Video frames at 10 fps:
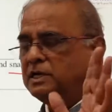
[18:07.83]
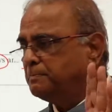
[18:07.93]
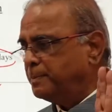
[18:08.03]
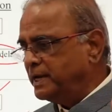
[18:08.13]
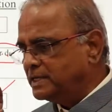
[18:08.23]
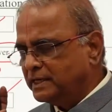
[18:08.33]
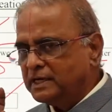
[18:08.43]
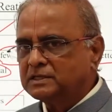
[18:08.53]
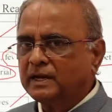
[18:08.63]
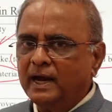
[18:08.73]
See, please
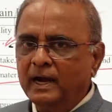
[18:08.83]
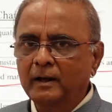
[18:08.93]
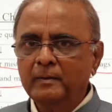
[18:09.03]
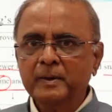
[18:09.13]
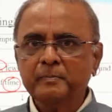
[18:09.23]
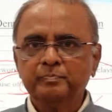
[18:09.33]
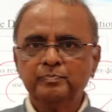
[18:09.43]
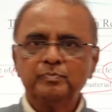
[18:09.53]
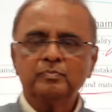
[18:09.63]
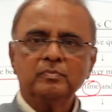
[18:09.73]
understand,
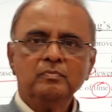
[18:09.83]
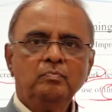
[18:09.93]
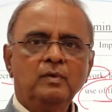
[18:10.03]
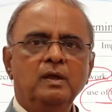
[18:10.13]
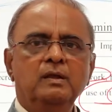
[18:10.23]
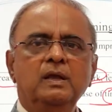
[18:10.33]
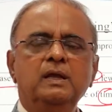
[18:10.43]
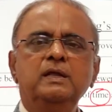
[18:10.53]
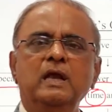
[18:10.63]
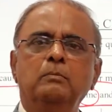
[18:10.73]

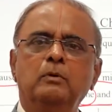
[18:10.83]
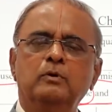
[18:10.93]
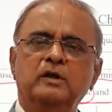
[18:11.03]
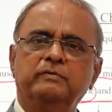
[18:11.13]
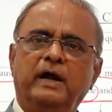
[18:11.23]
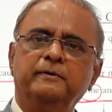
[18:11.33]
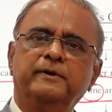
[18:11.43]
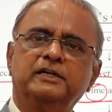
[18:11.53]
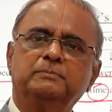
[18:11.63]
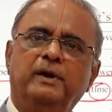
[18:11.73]
any amount of
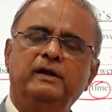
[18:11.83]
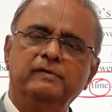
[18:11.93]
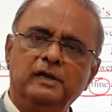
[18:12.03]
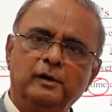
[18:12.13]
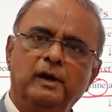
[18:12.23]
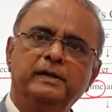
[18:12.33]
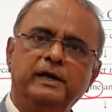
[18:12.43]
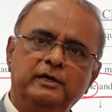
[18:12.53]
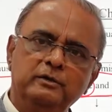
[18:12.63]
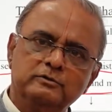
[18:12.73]
advertisement will not
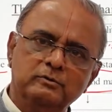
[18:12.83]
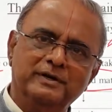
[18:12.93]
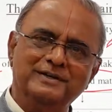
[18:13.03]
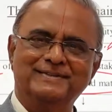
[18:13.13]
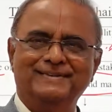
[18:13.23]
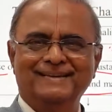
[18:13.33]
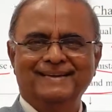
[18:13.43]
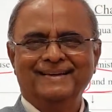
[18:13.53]
get you students.